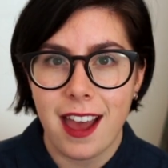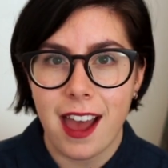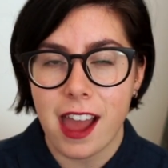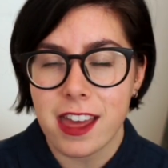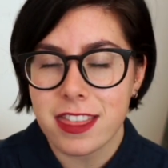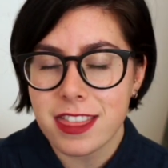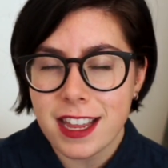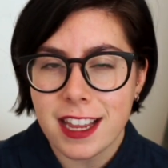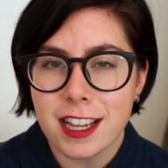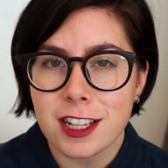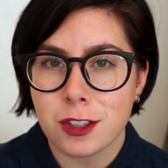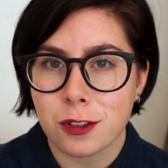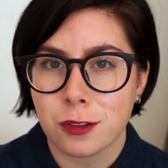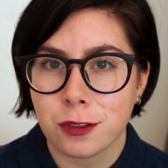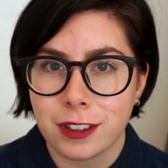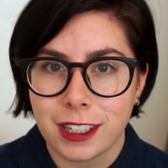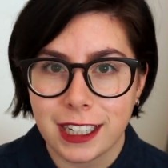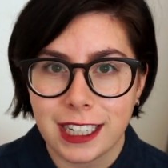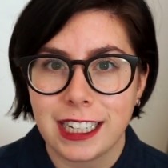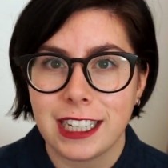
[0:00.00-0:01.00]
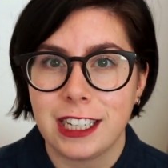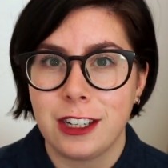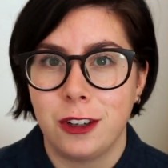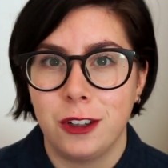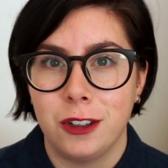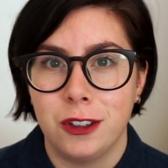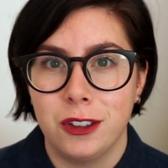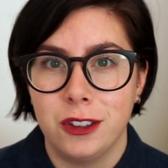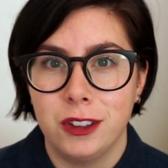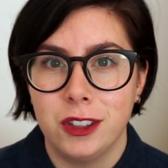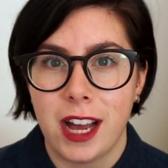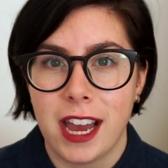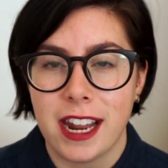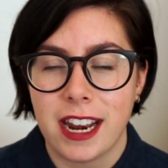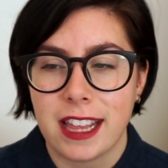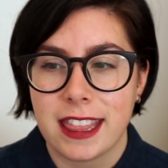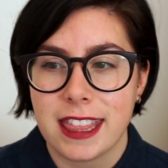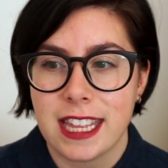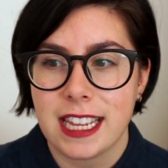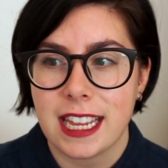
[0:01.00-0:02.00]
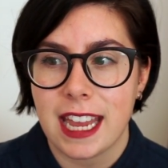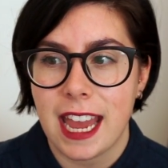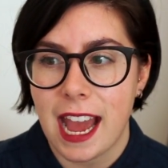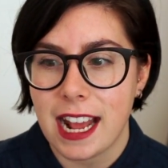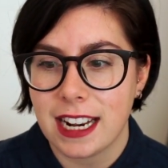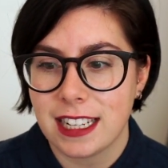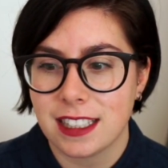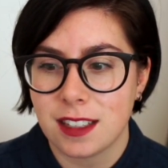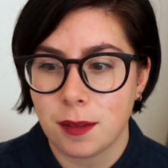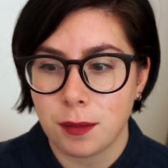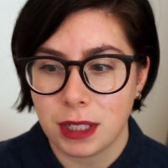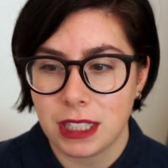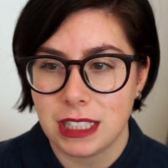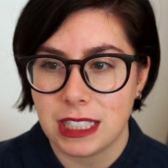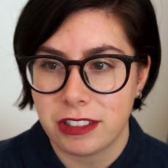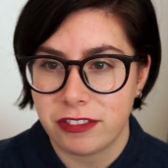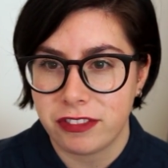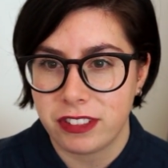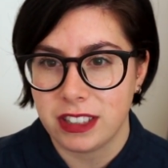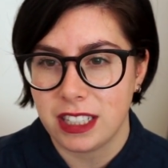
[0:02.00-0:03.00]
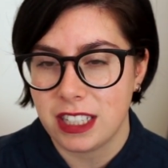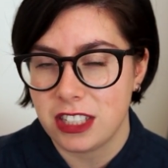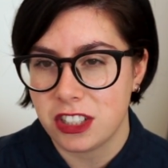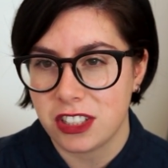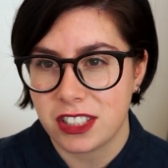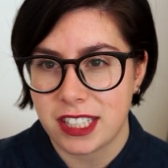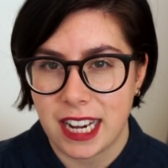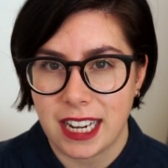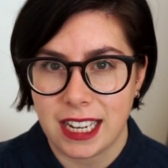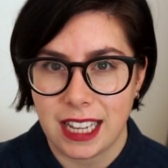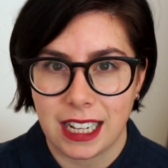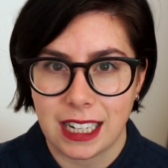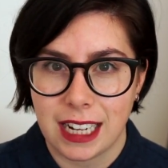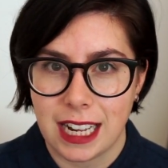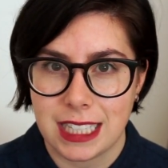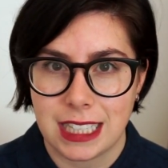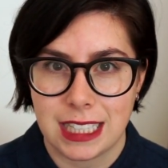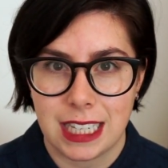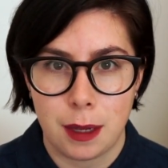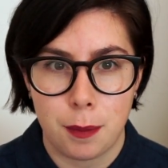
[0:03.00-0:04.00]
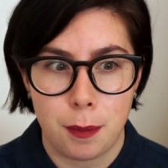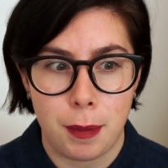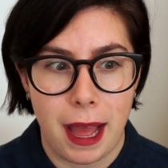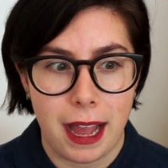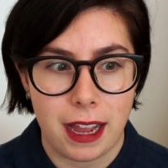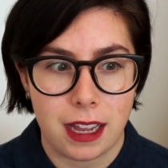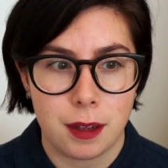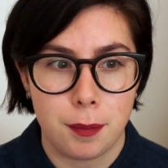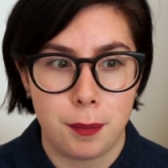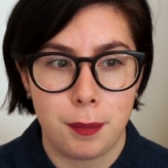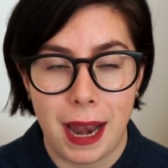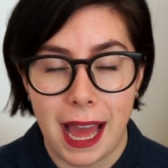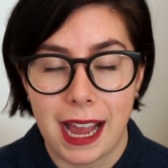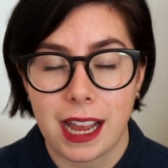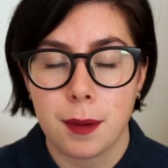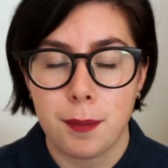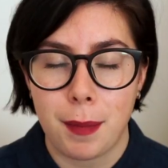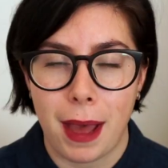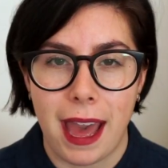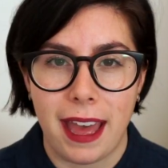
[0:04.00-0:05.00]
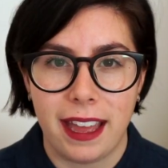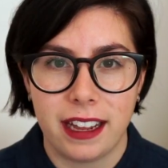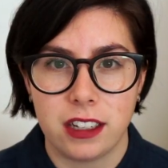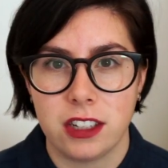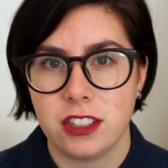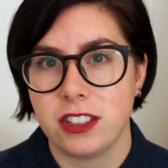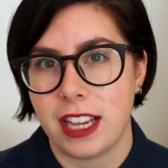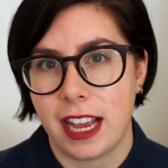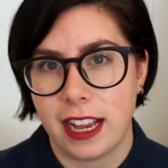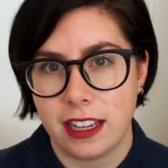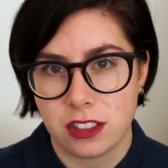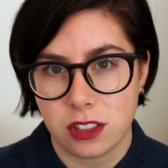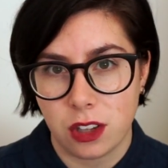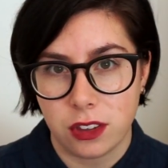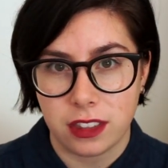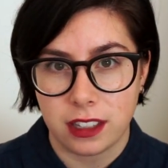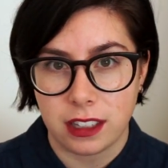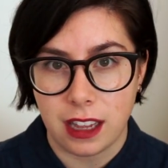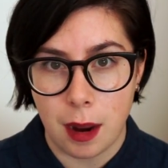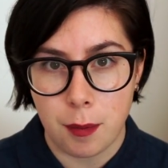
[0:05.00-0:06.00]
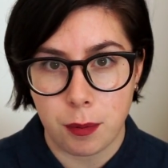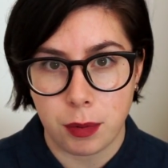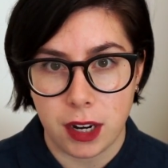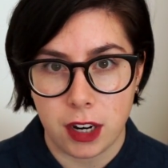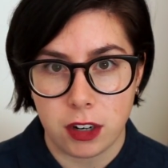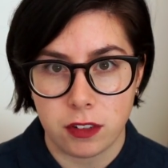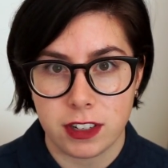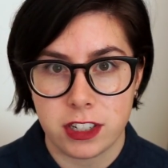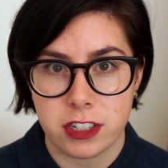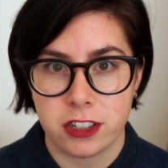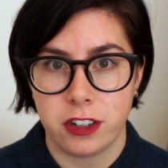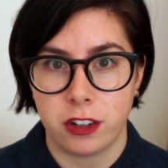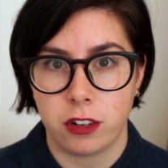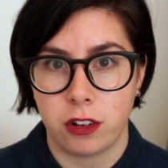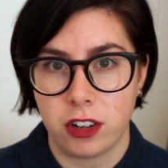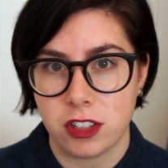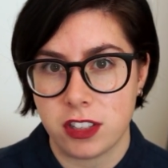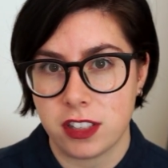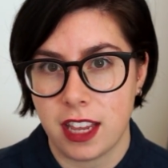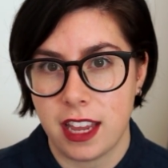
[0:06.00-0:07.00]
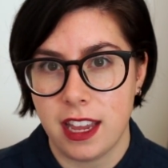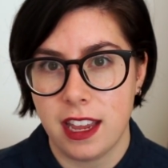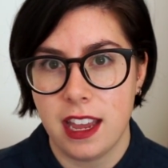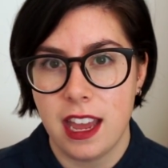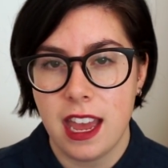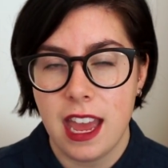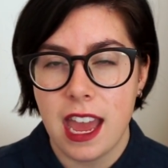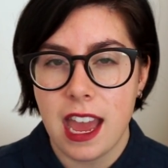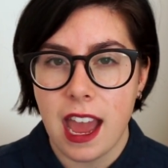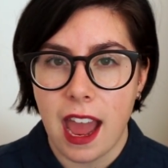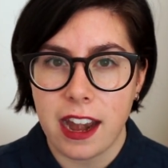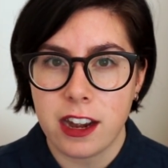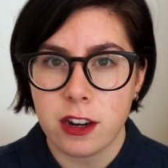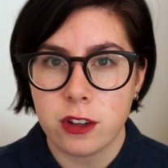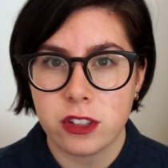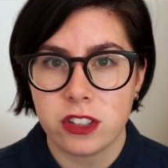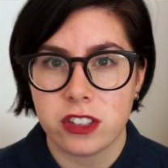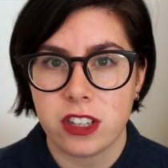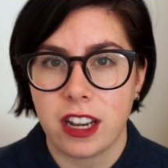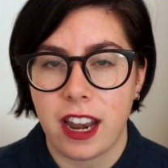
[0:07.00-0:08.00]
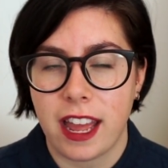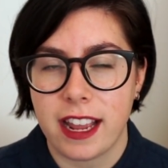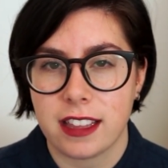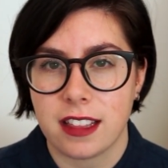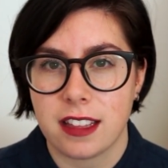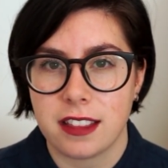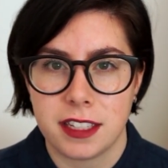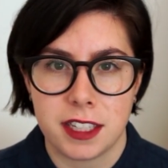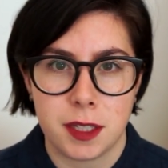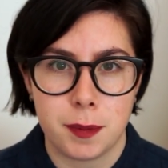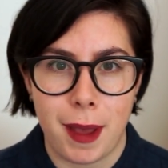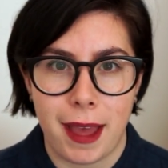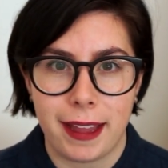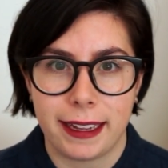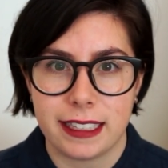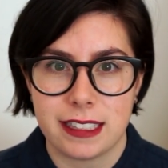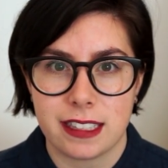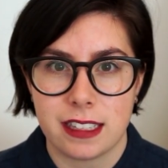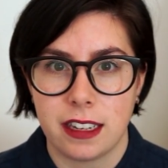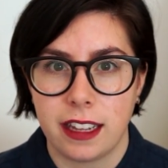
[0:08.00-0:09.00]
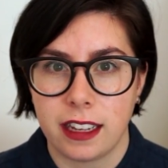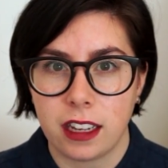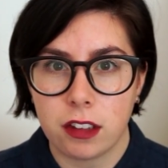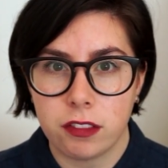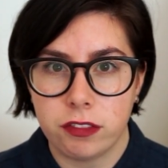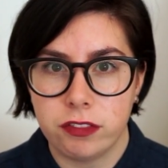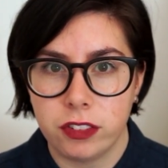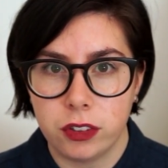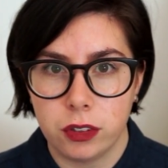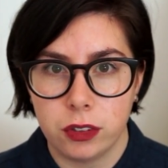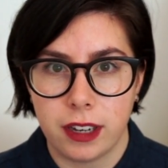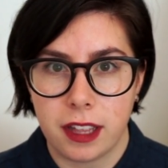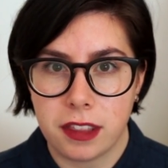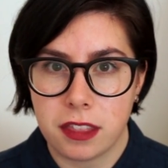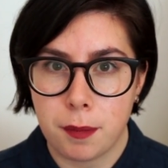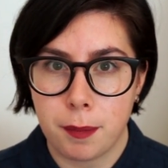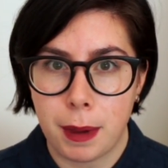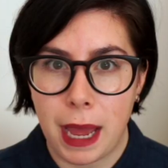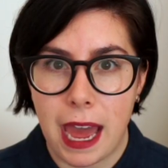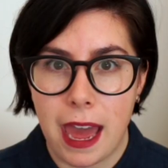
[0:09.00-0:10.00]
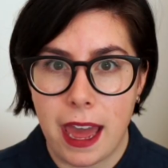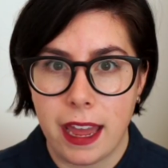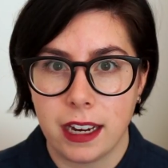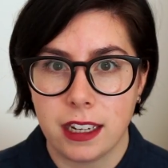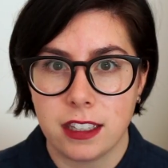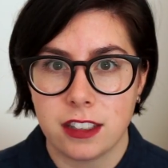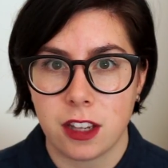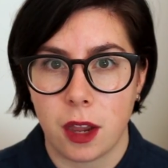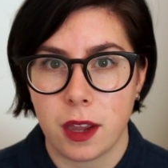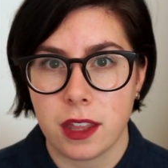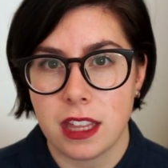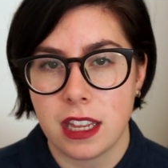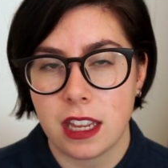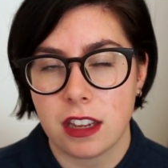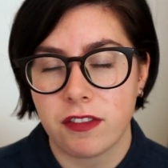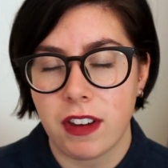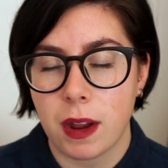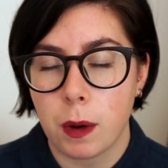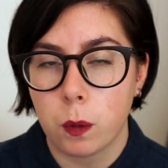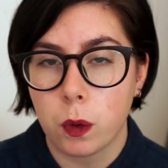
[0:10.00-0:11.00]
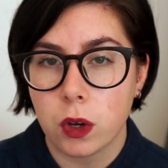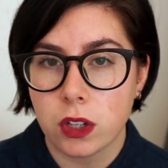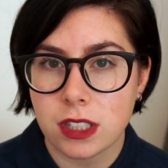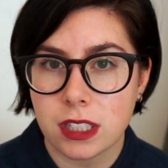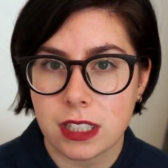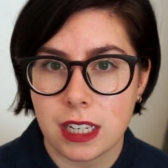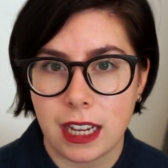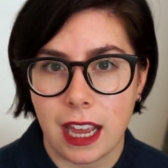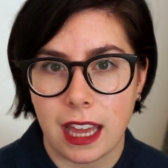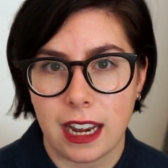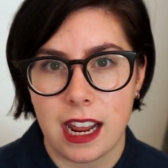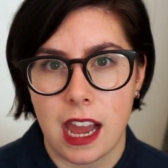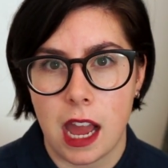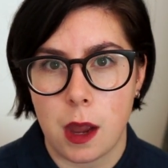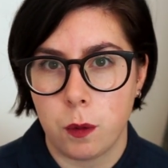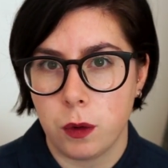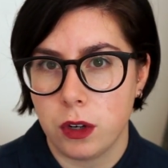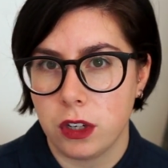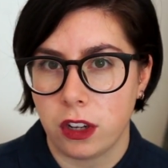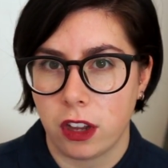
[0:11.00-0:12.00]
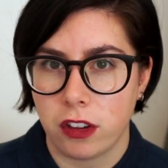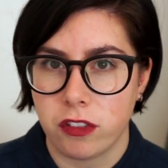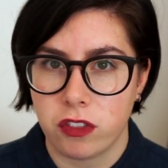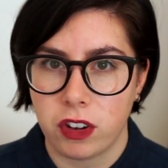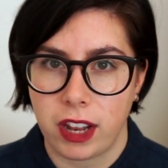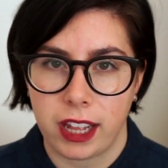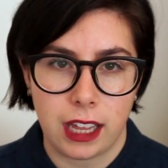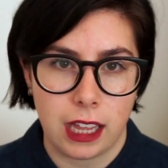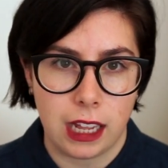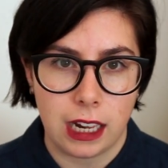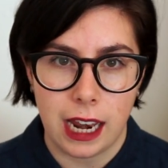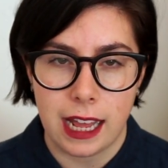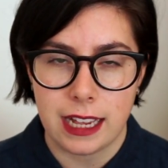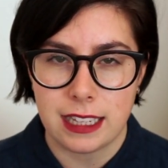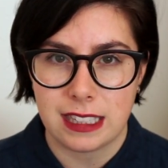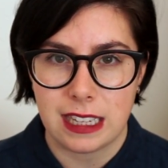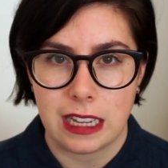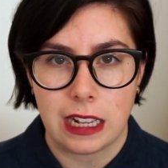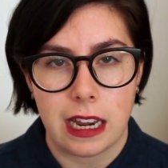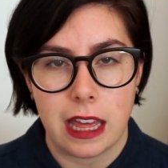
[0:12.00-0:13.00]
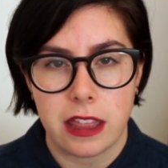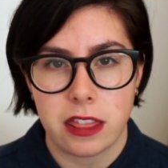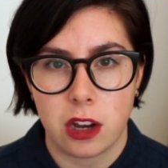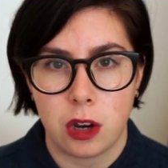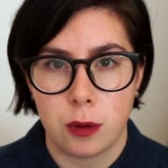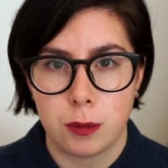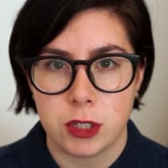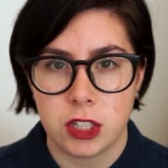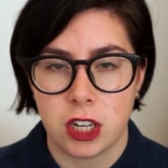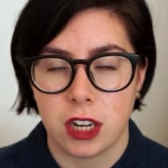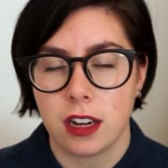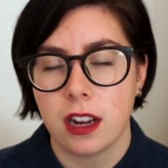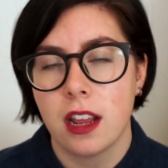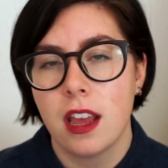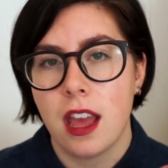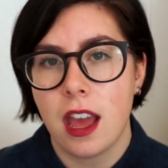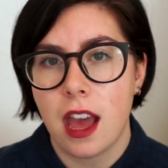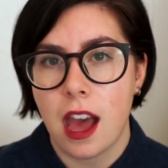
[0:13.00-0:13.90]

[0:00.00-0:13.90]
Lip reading: I think it's really cool, and I think it adds something different than just getting a classic black bag, because it has got the Gabrielle written across it. And I also like that this bag isn't like a full leather bag. So I think if I was to get it, I wouldn't go for like a classic leather option.